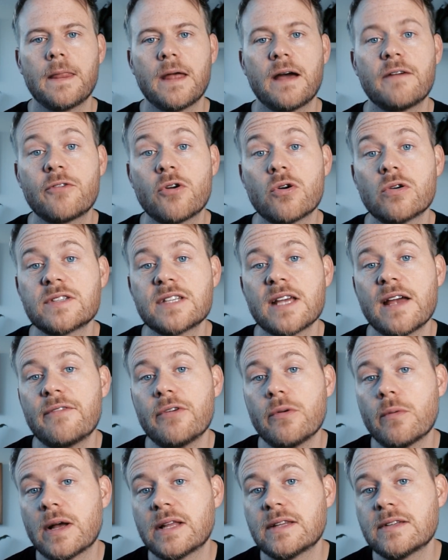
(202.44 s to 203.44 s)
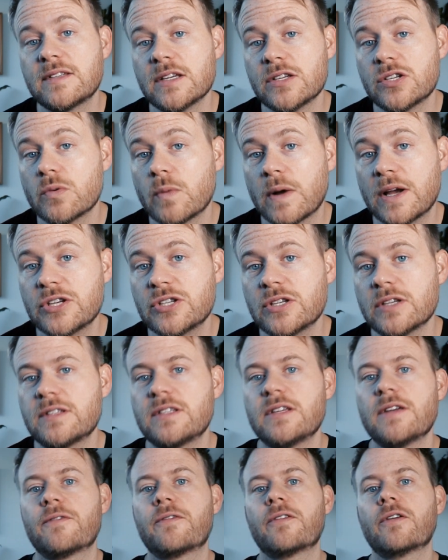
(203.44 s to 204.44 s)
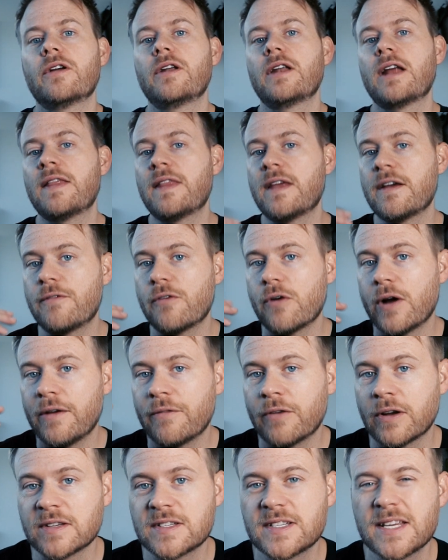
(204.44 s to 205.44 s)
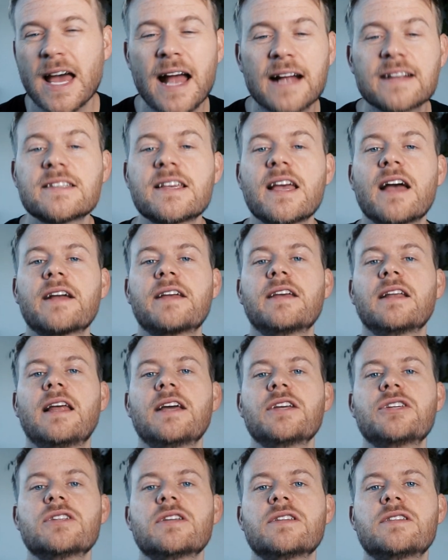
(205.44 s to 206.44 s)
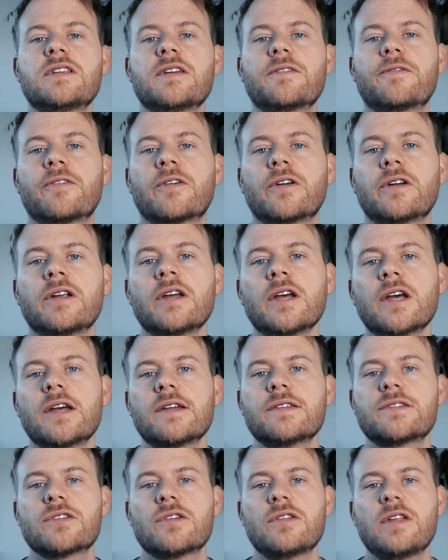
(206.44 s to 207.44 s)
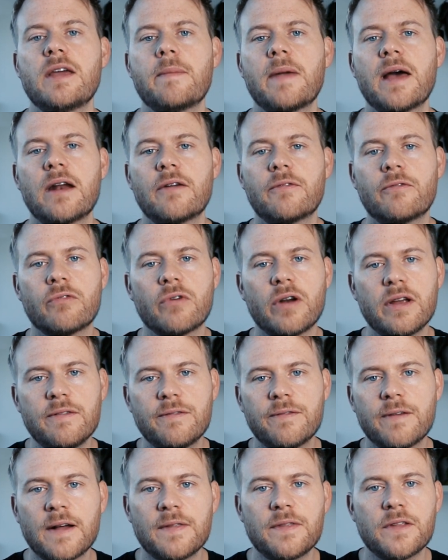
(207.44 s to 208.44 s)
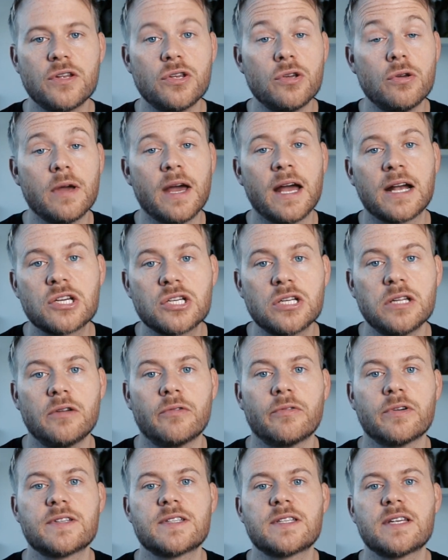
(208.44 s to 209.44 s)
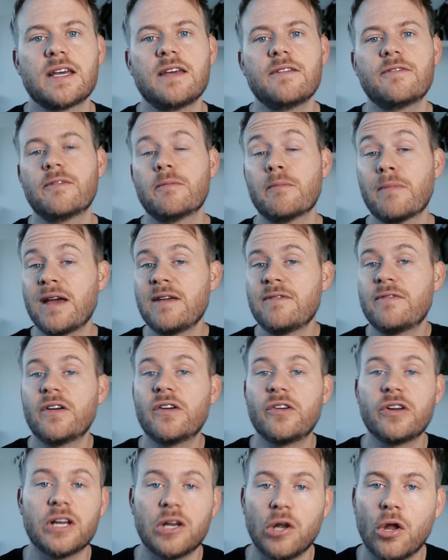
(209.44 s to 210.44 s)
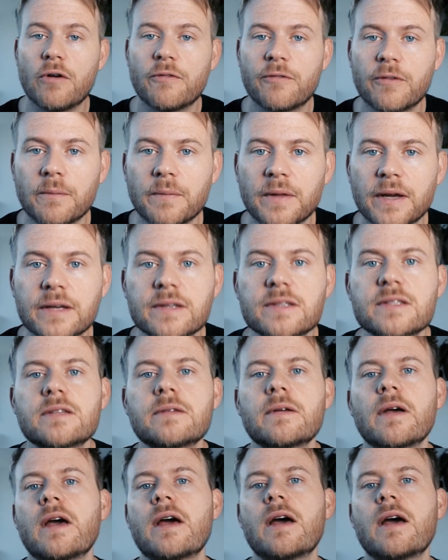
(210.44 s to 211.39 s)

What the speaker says: Now, of course, everyone's situation is different and therefore everyone's tax calculation is different. So the amount of refund that you actually receive may vary a lot from this.